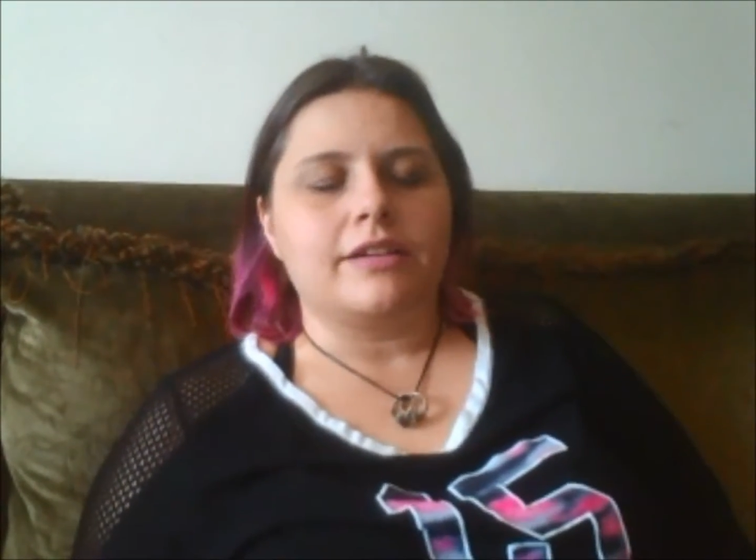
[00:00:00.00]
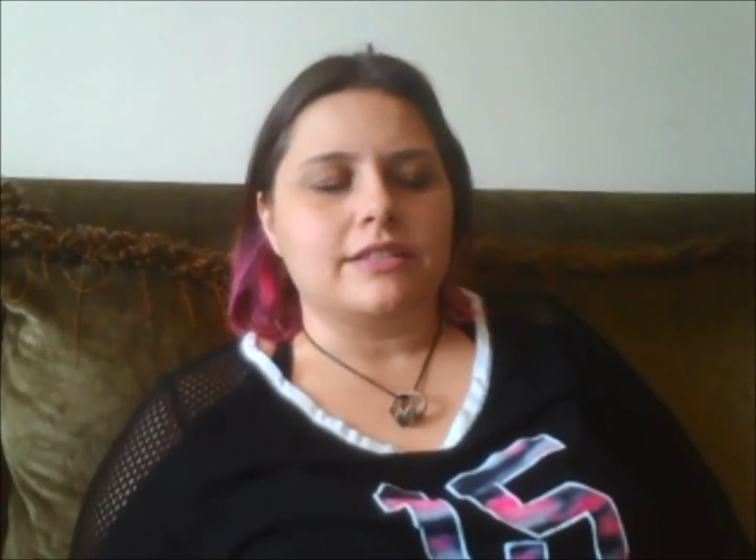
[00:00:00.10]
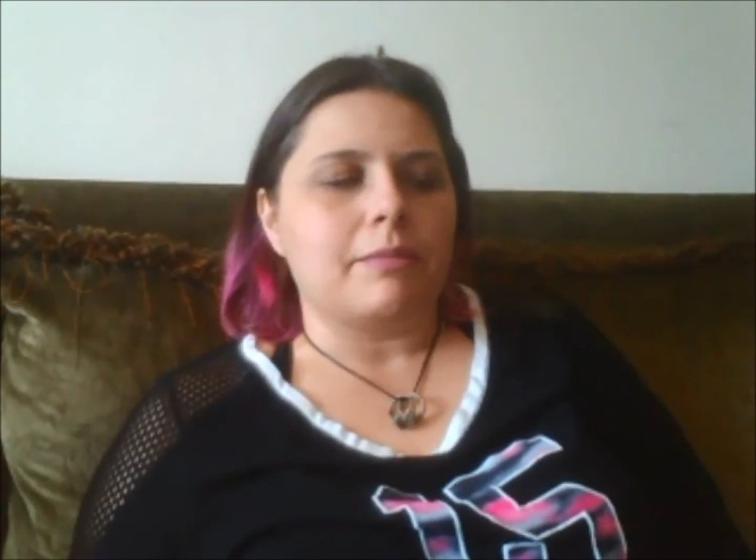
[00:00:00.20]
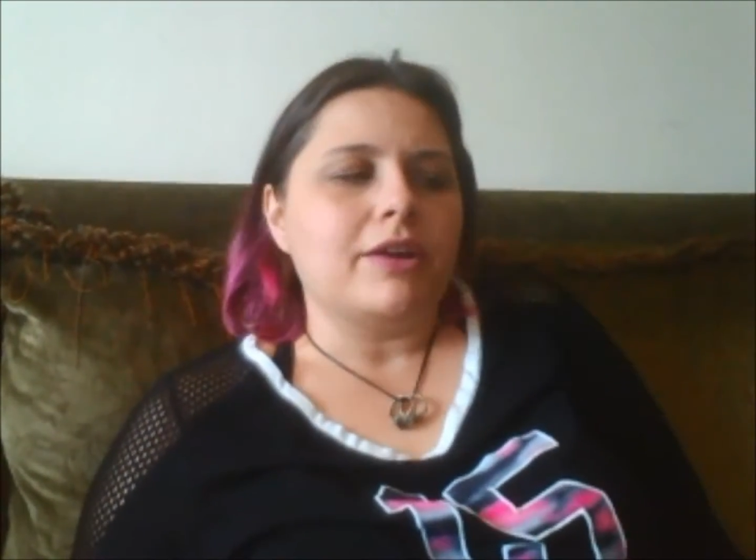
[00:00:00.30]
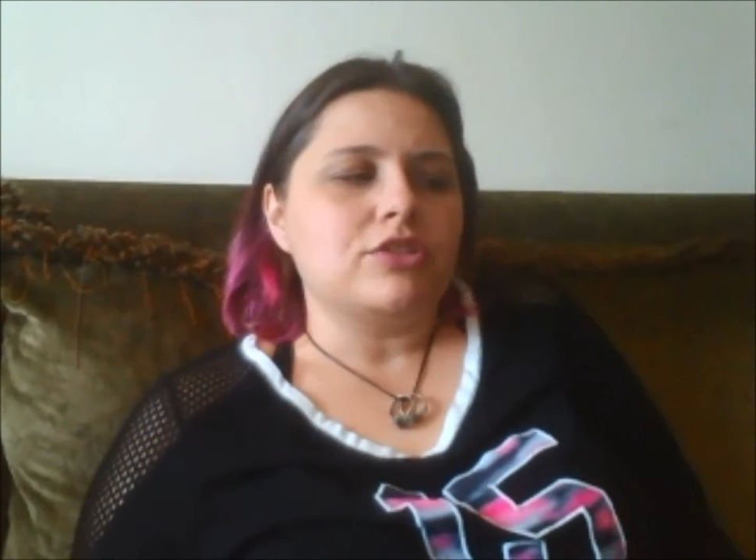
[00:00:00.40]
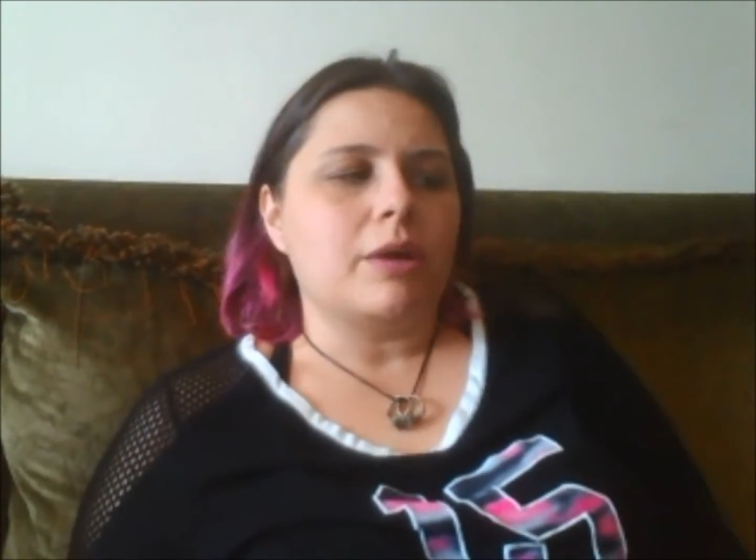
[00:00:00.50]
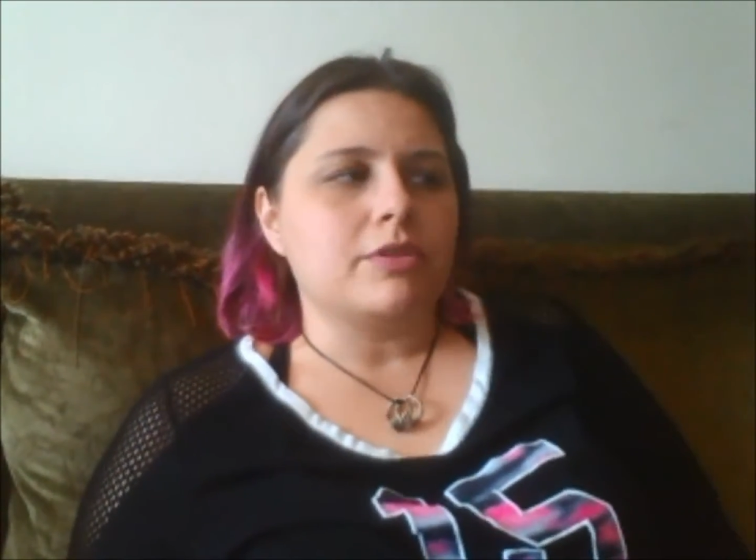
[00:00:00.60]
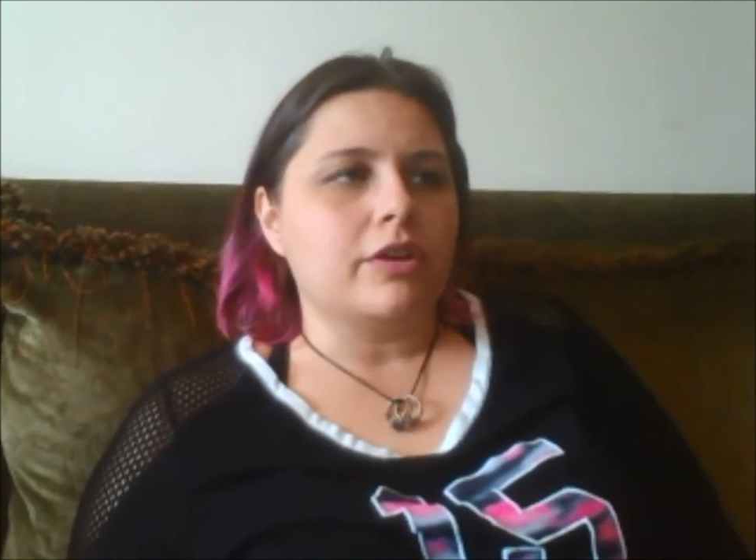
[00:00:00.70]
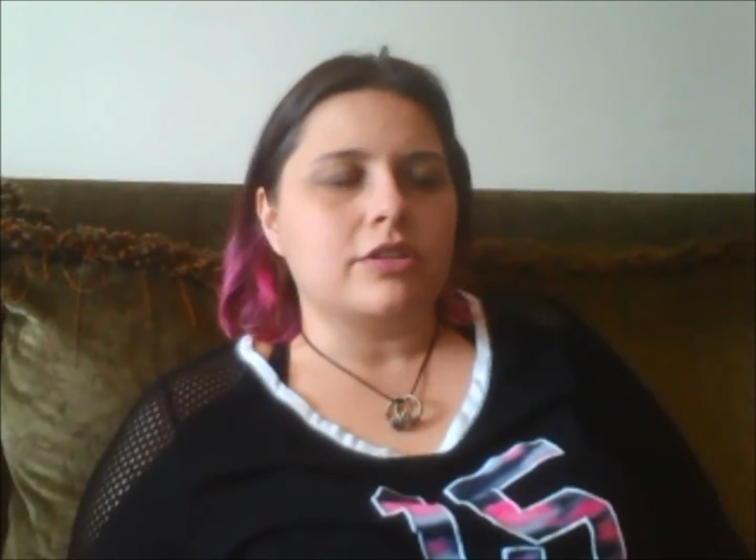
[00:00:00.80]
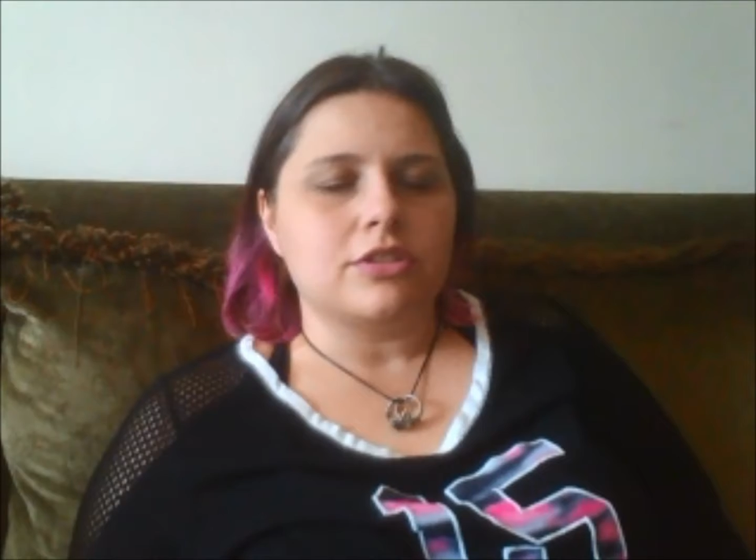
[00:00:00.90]
He's like, my job is
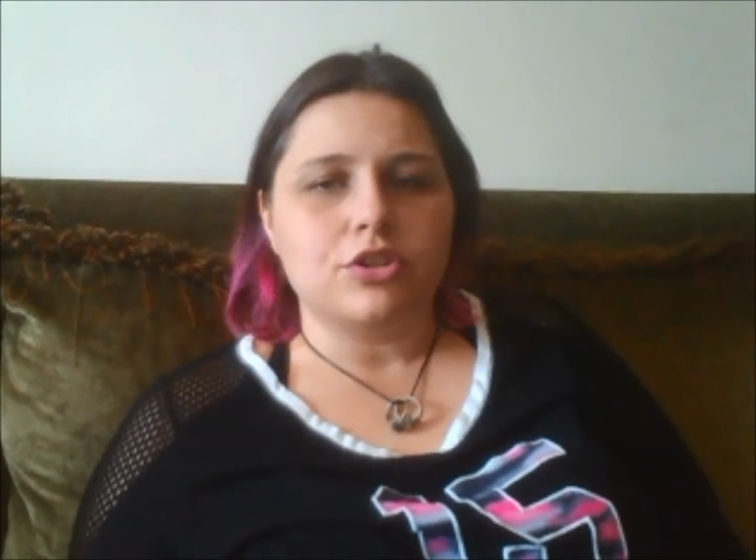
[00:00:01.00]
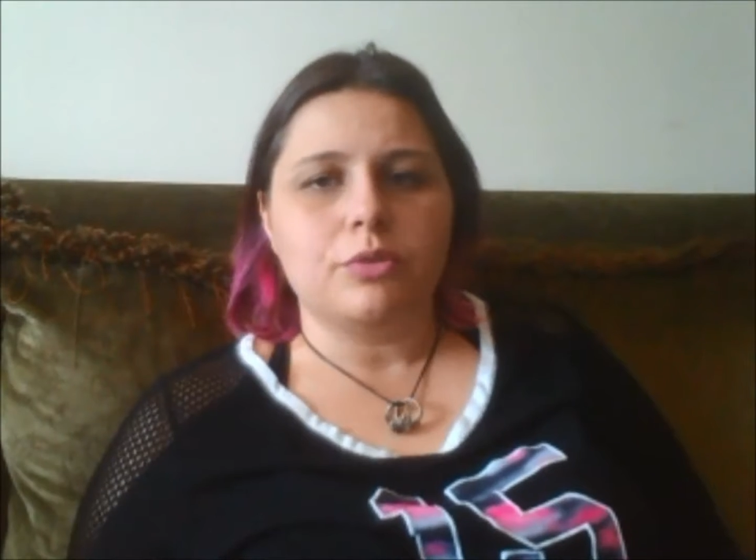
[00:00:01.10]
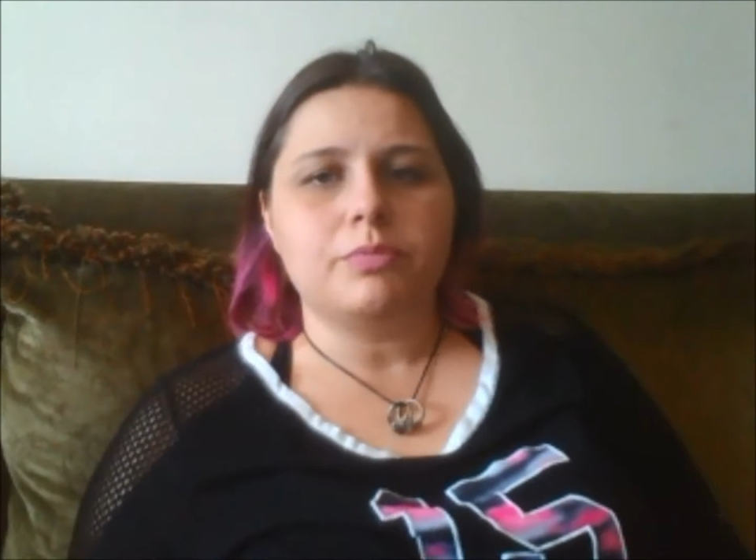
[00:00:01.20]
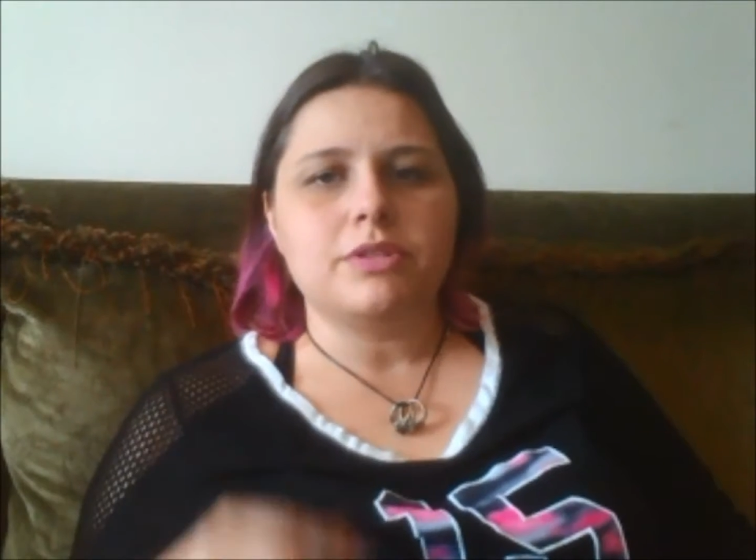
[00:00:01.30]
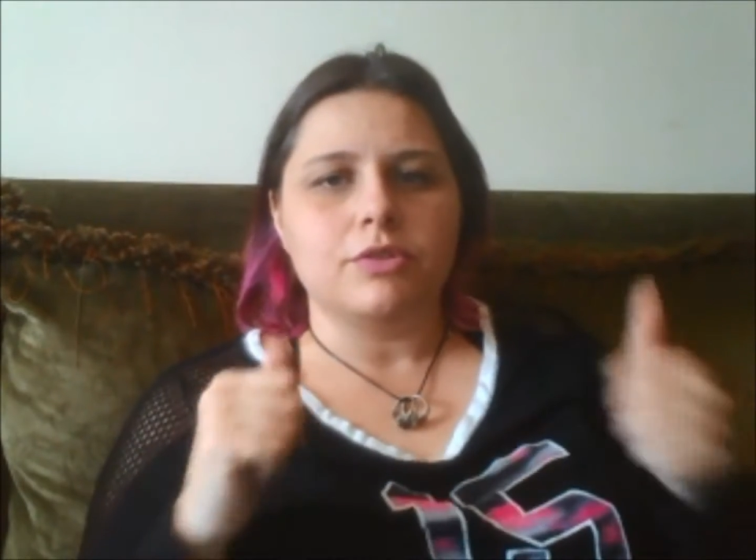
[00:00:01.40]
to look at the tubes.